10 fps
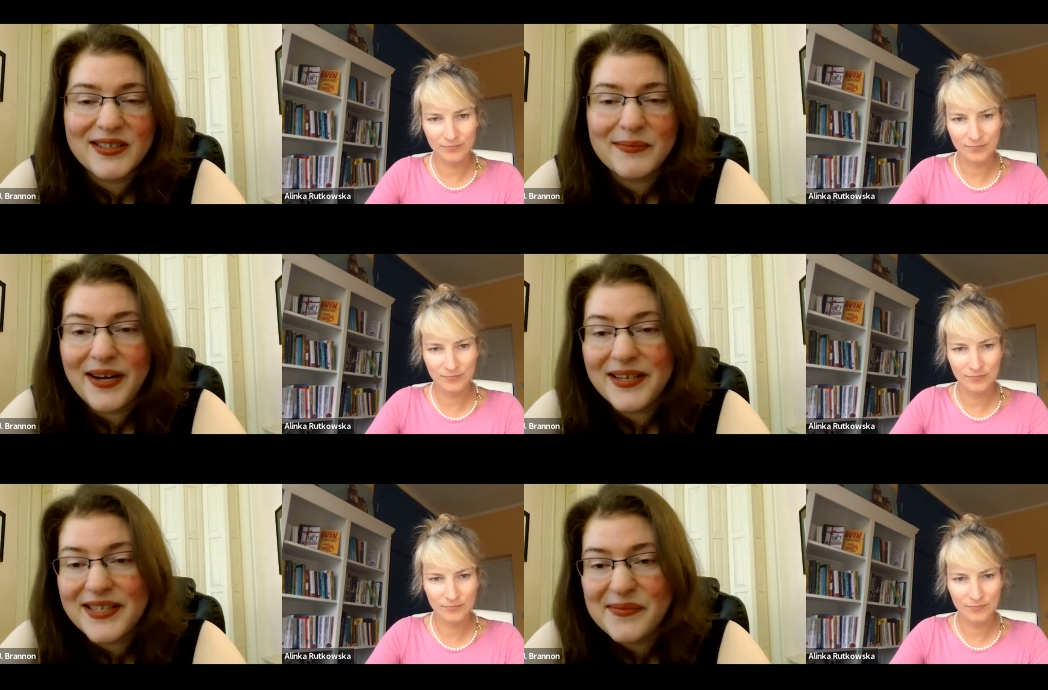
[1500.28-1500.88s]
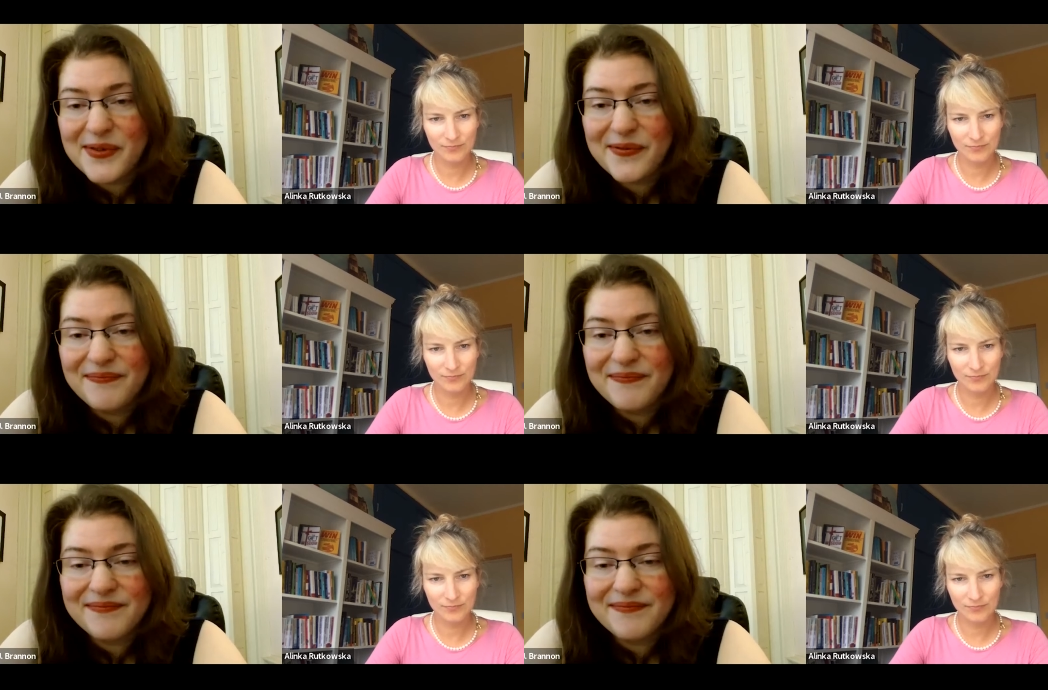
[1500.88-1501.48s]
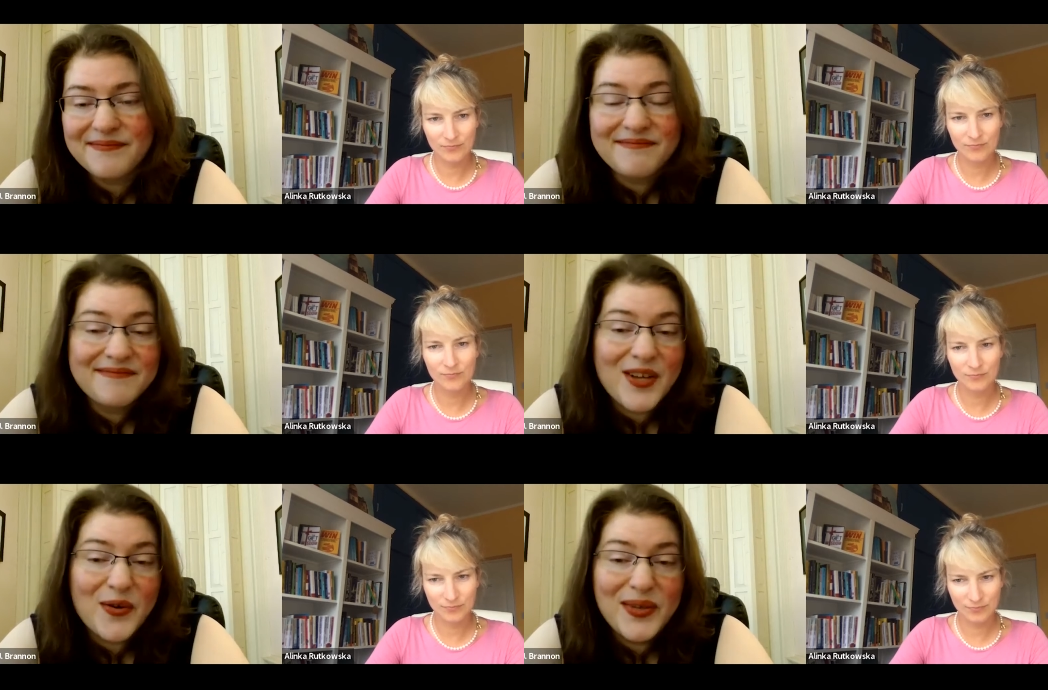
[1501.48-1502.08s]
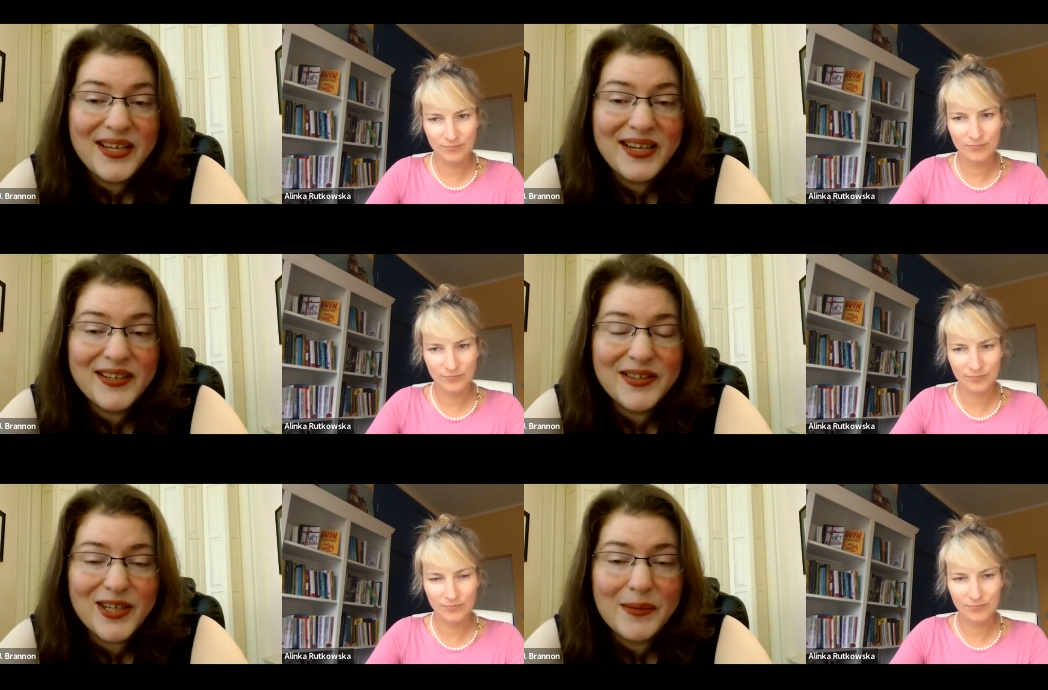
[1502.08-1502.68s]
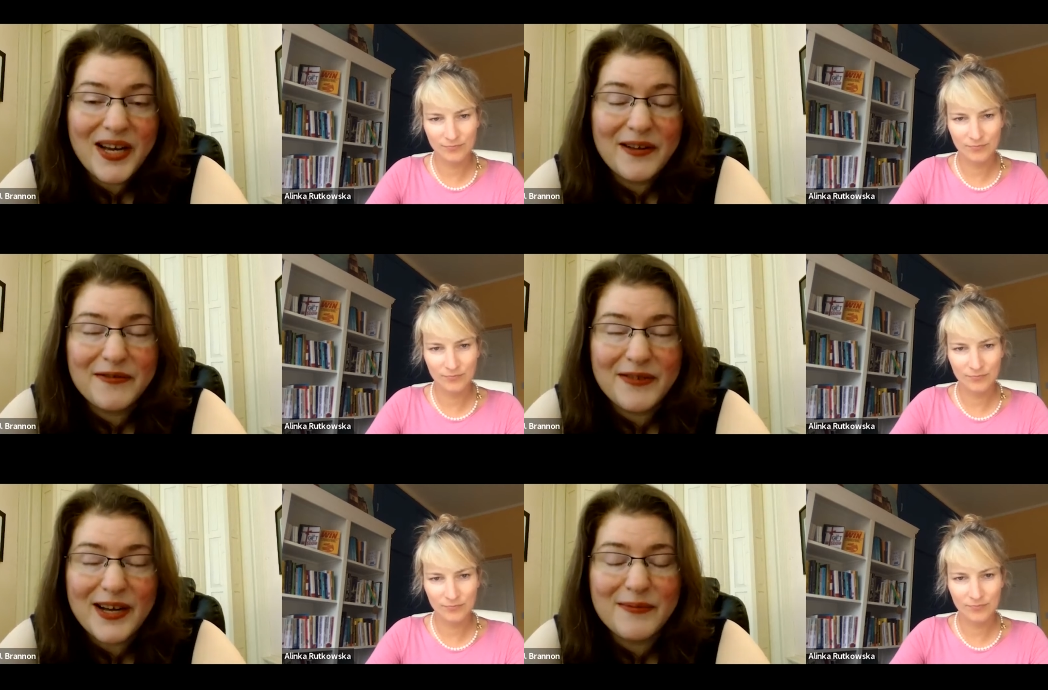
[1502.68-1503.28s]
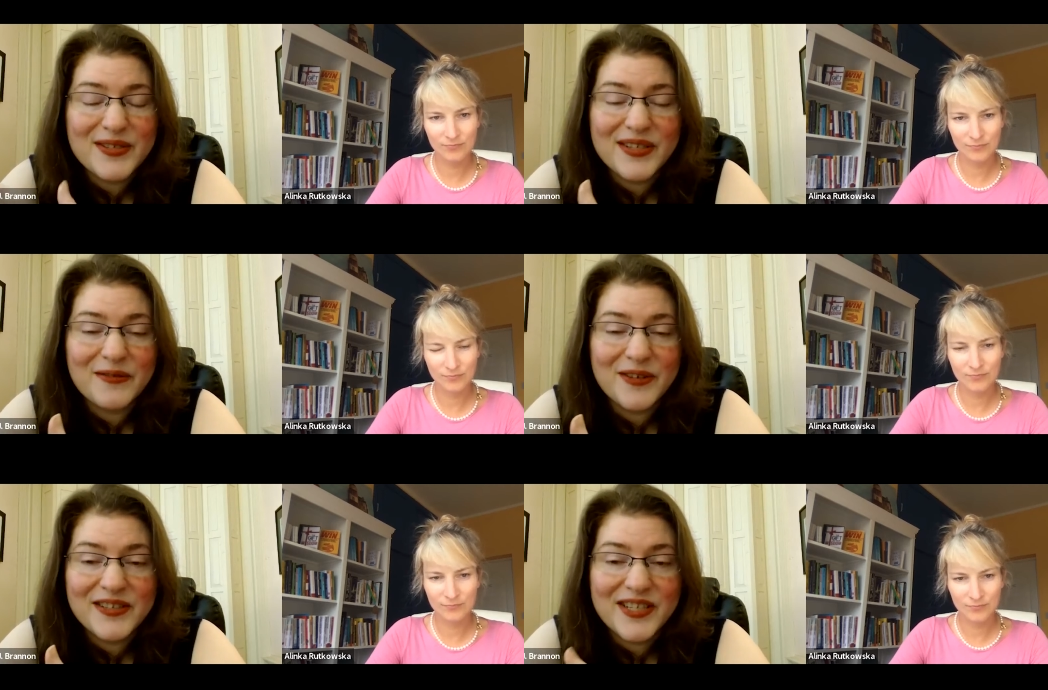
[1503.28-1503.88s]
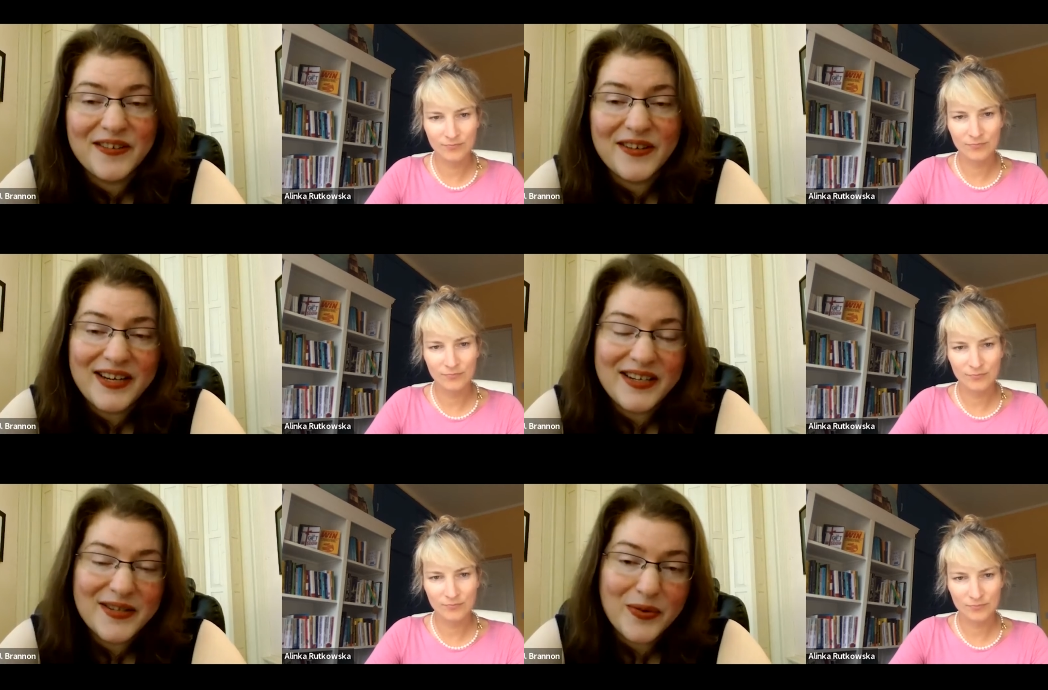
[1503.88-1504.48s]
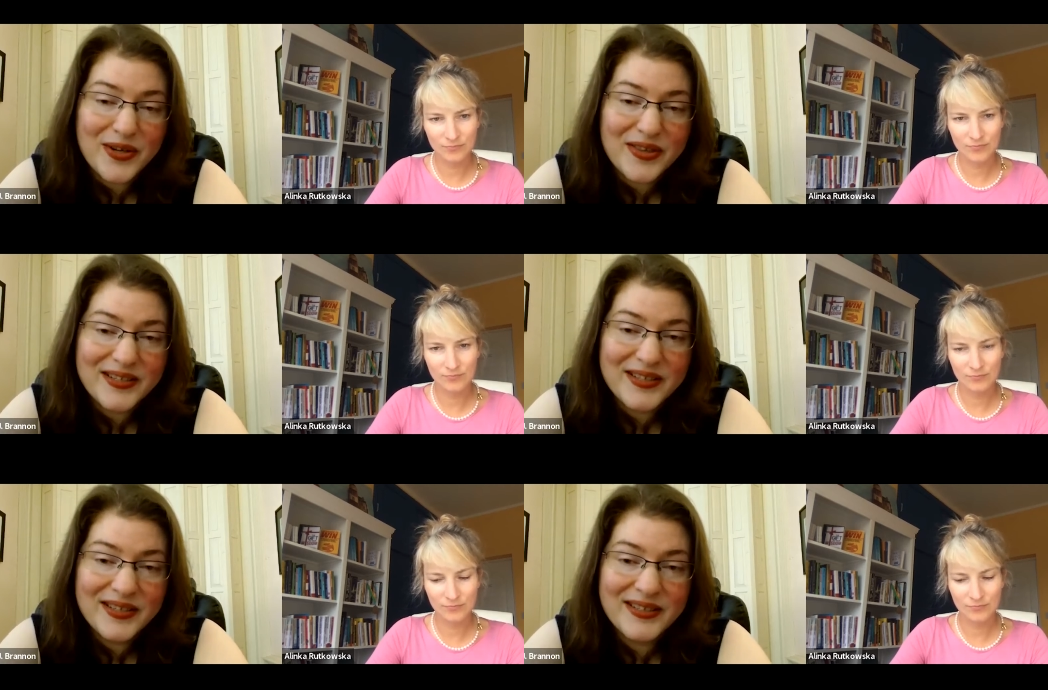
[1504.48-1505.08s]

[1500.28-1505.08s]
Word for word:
Speaker 1: as possible. Only getting a 35% royalty rate is worth it